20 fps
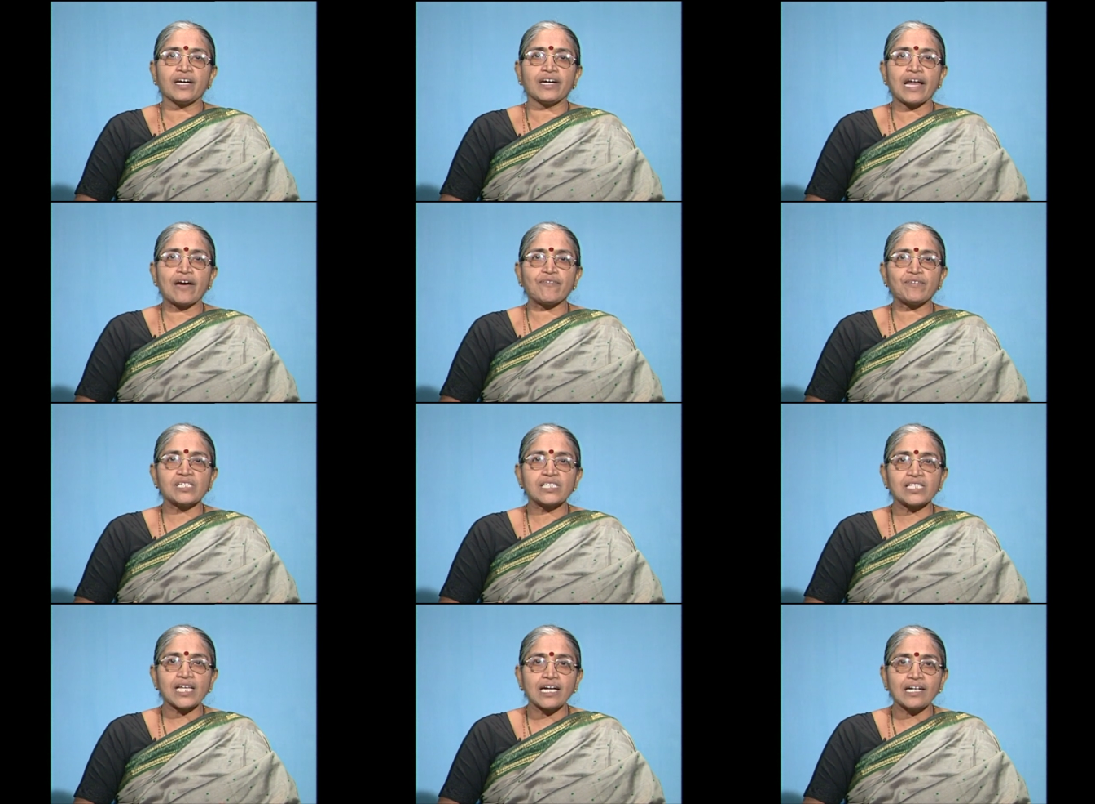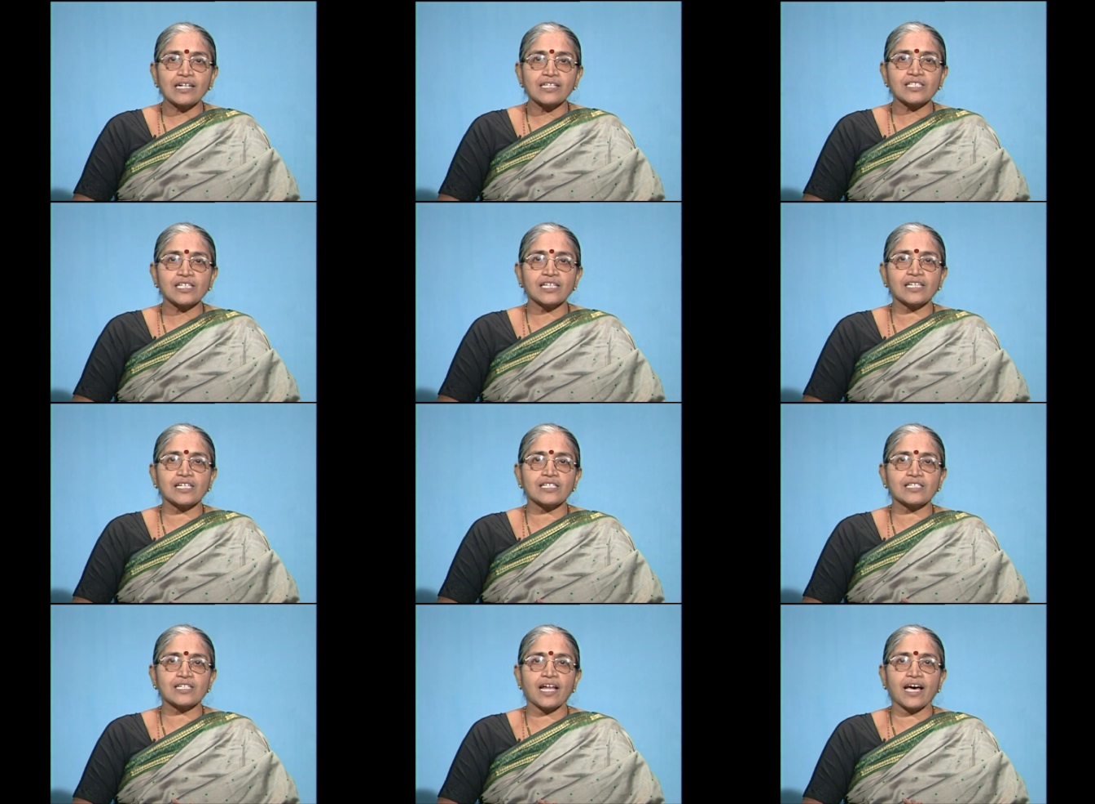never settles
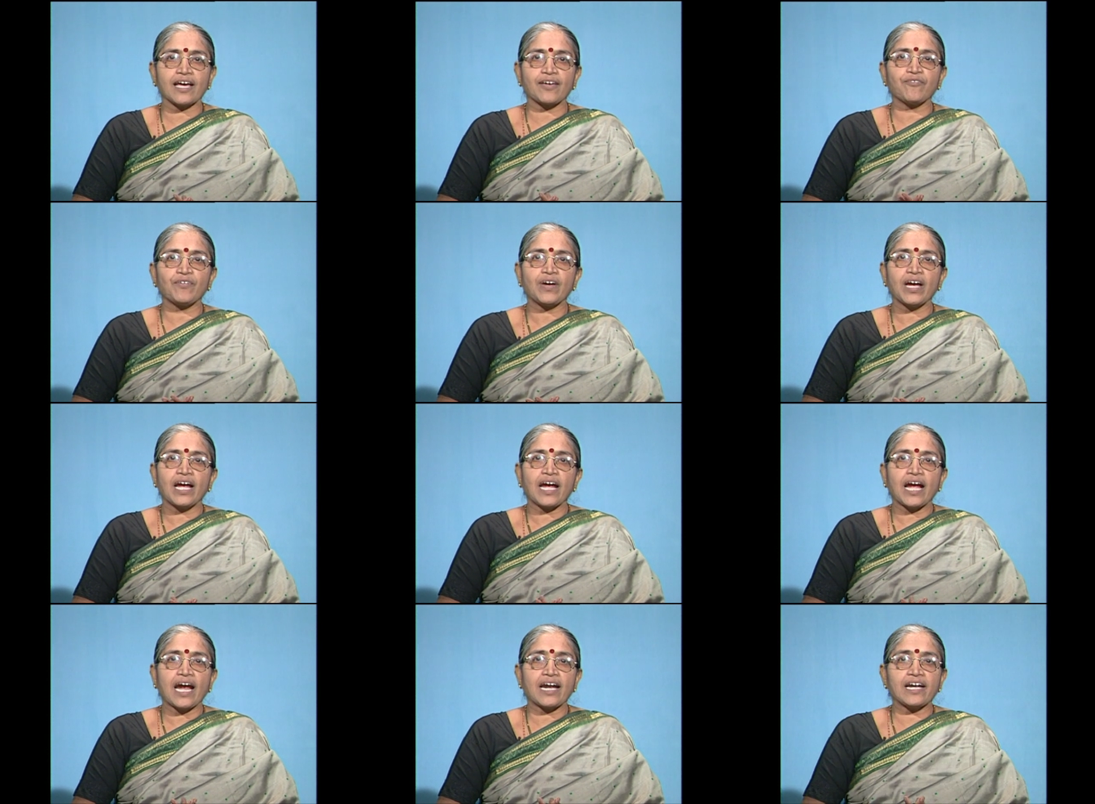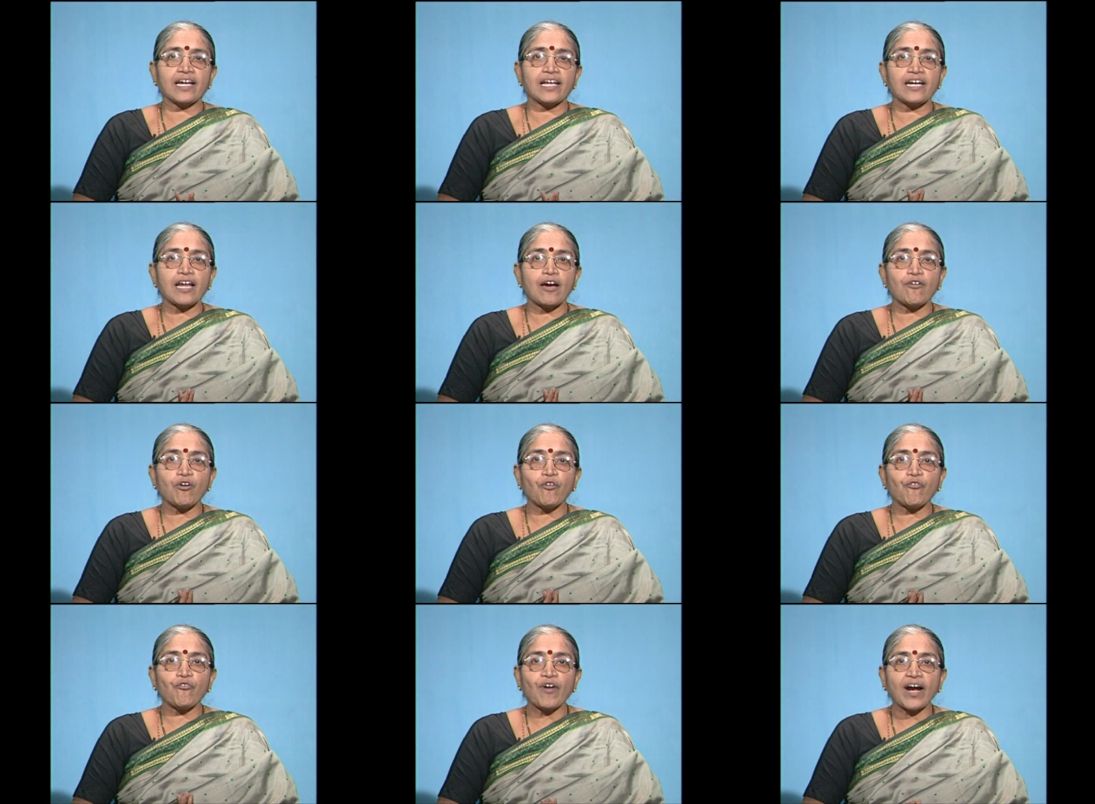in his life and he
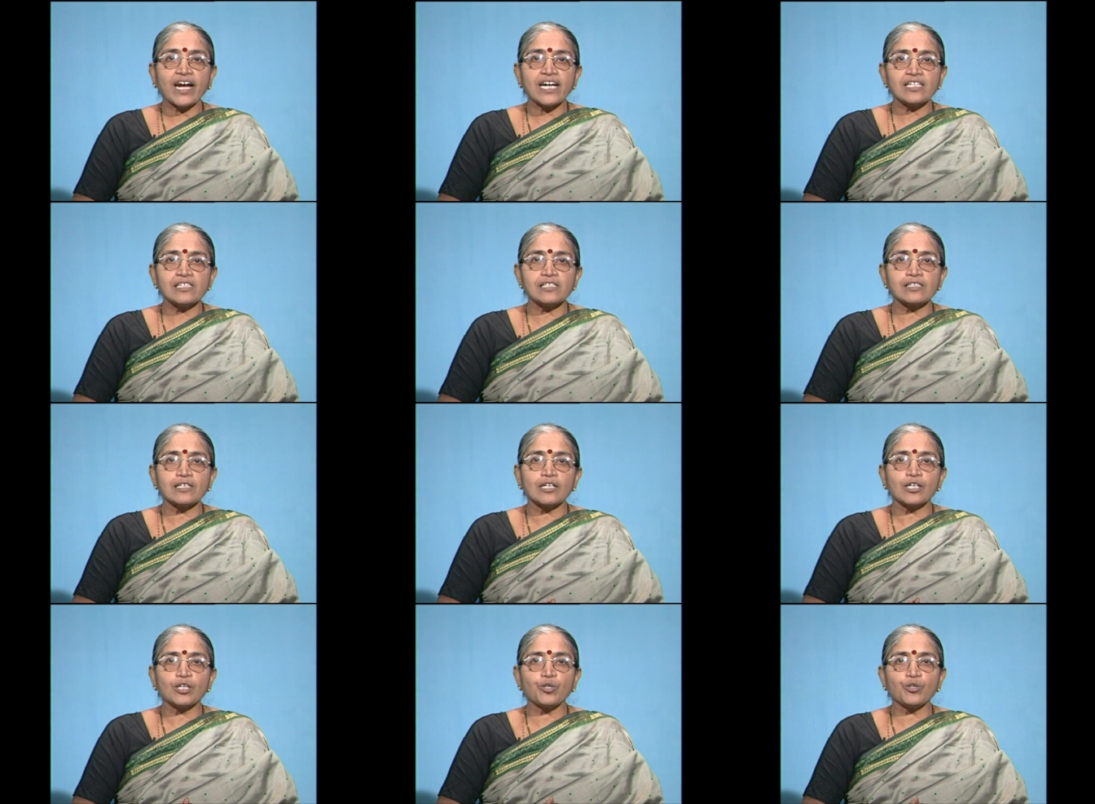never finds